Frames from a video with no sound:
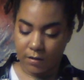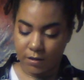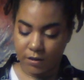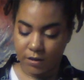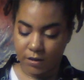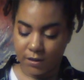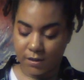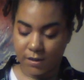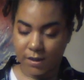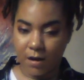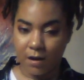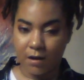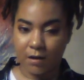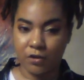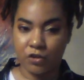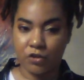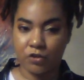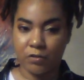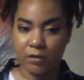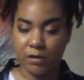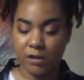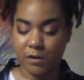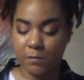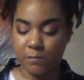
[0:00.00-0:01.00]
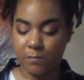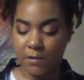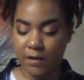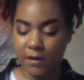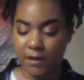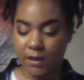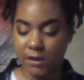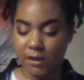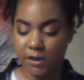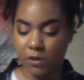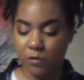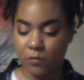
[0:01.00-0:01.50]
Just kind of trust
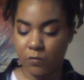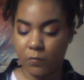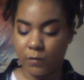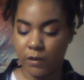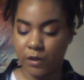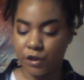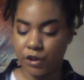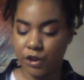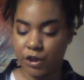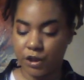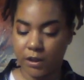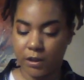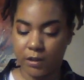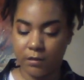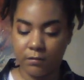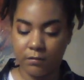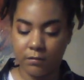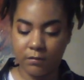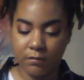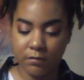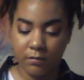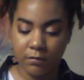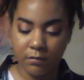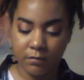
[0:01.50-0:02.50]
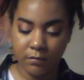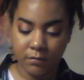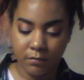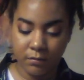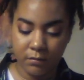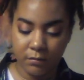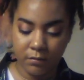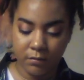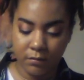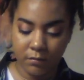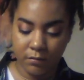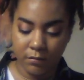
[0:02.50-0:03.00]
my intuition
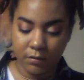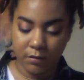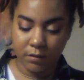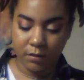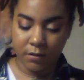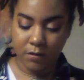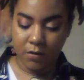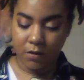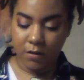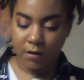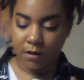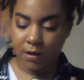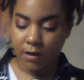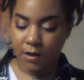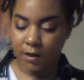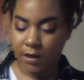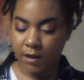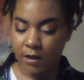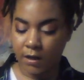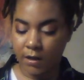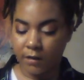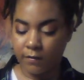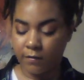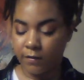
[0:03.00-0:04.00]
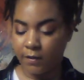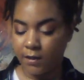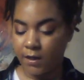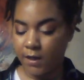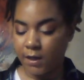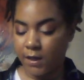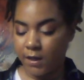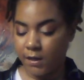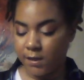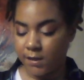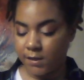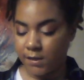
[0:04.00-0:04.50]
on
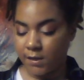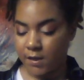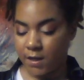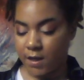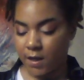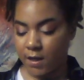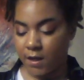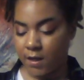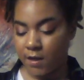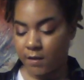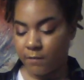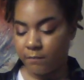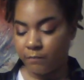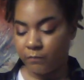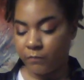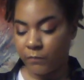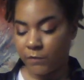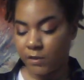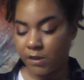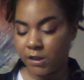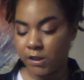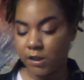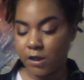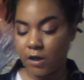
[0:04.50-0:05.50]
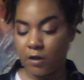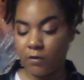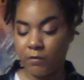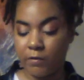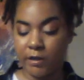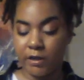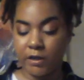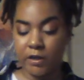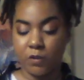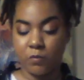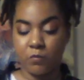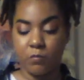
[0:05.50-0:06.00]
things. So
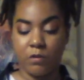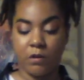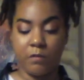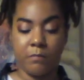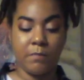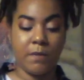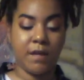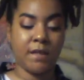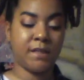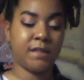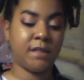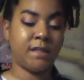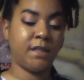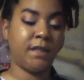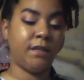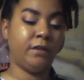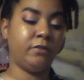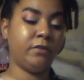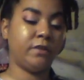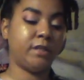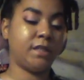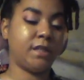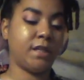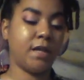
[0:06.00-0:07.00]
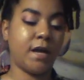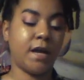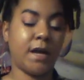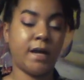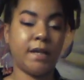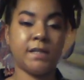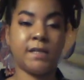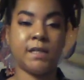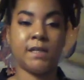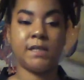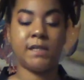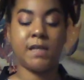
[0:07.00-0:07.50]
here's one of my secrets,
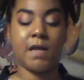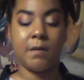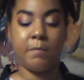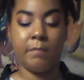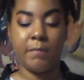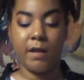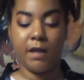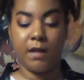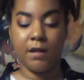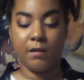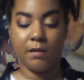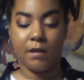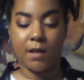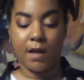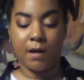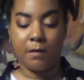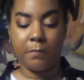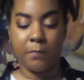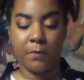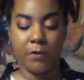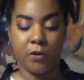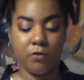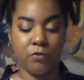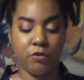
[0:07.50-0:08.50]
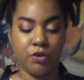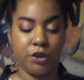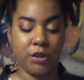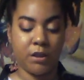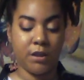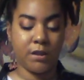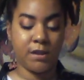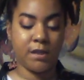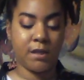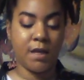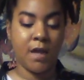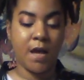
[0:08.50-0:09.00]
guys, because I make a lot of
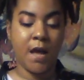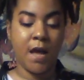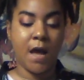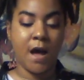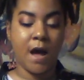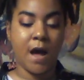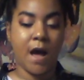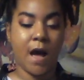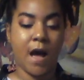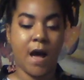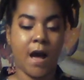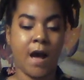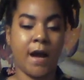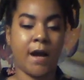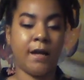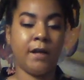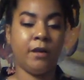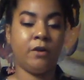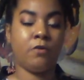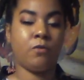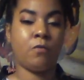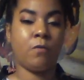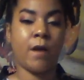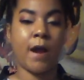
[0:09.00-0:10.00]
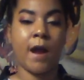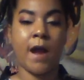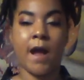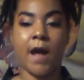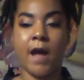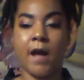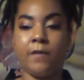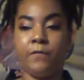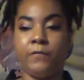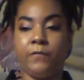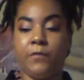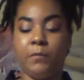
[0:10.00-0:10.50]
potions. I
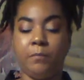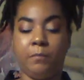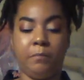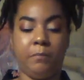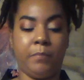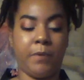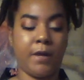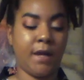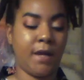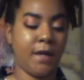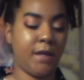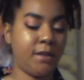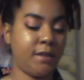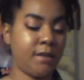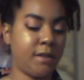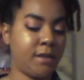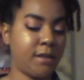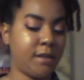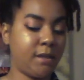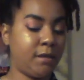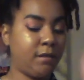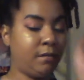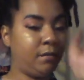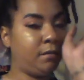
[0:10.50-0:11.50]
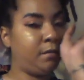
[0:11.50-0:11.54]
craft bases.